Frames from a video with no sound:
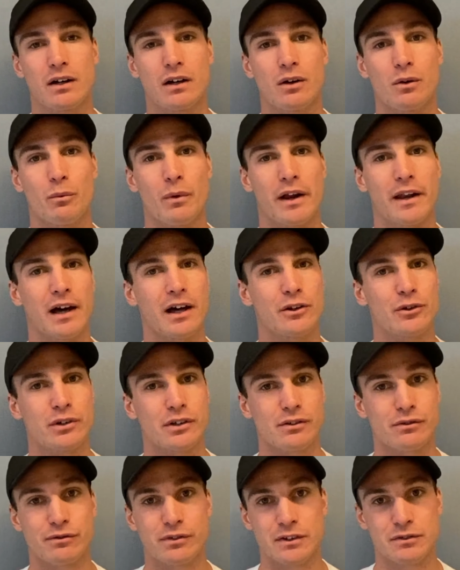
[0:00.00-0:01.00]

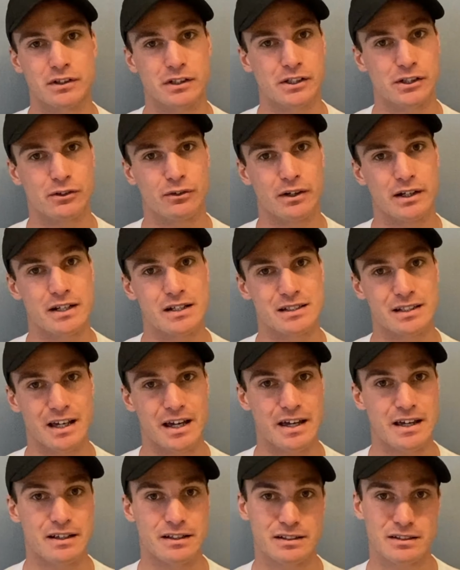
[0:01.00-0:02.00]
150 degrees
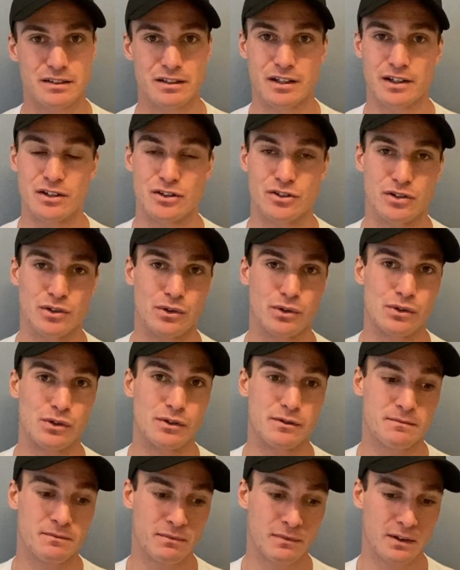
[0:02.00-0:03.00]
east to
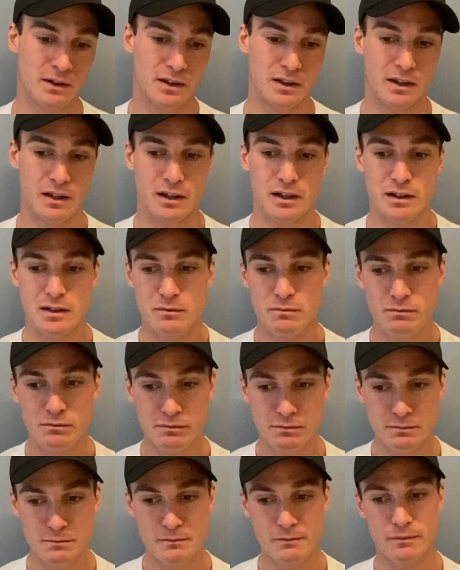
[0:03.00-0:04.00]

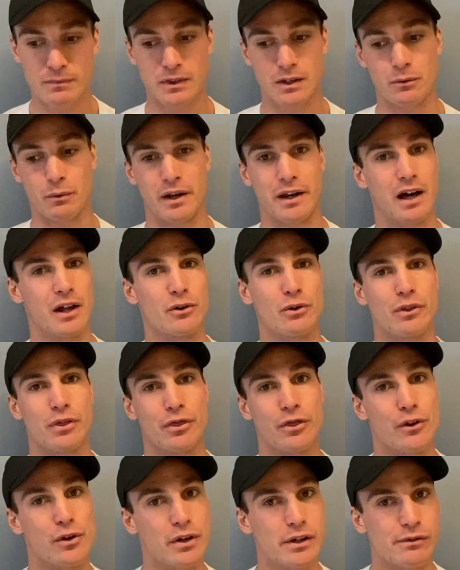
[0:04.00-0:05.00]

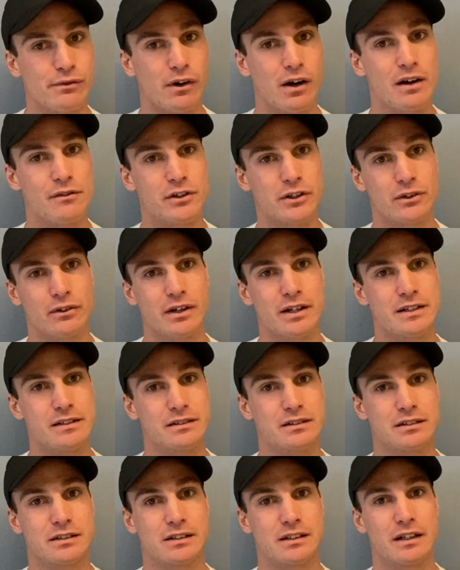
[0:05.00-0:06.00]
135
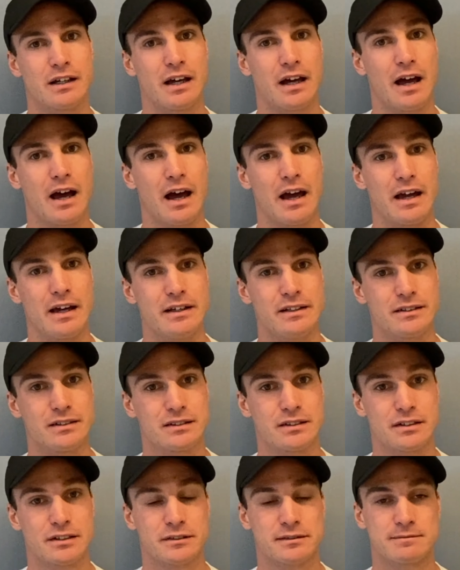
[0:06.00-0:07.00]
degrees
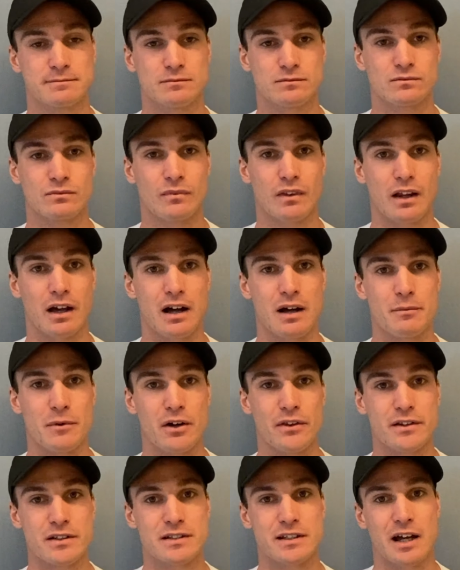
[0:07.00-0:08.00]
east on
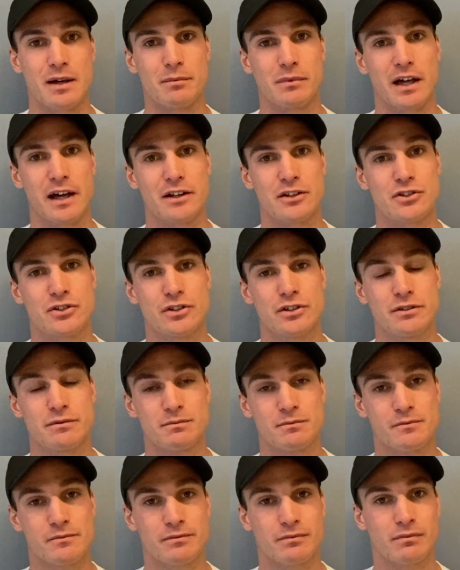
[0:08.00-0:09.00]
the same latitude?
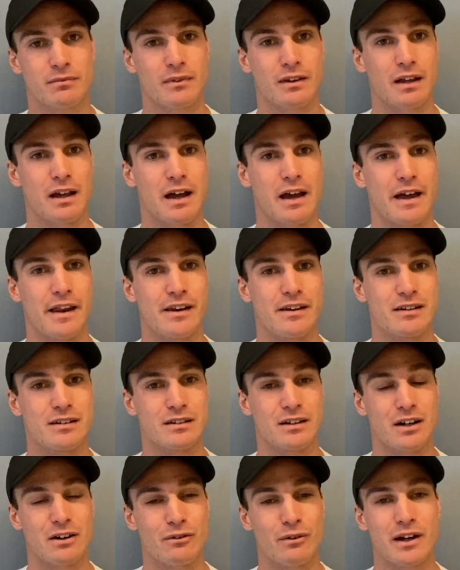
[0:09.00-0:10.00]
And
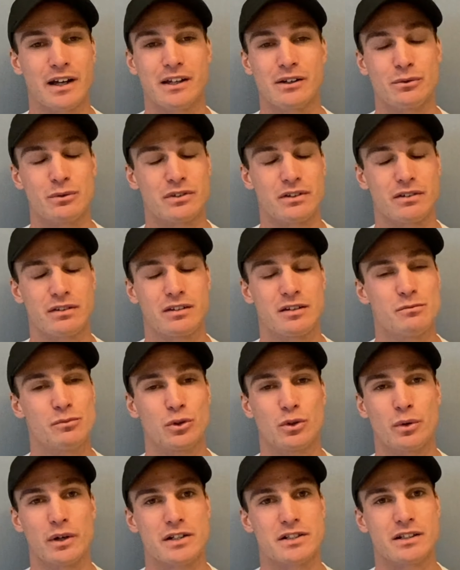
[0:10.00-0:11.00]
I reckon it was a simple
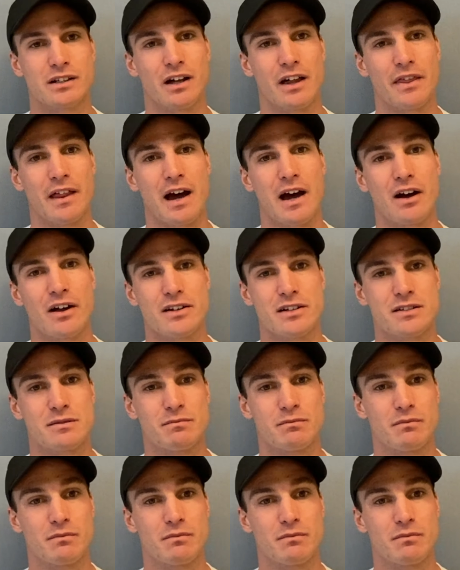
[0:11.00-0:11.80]
question like that. I just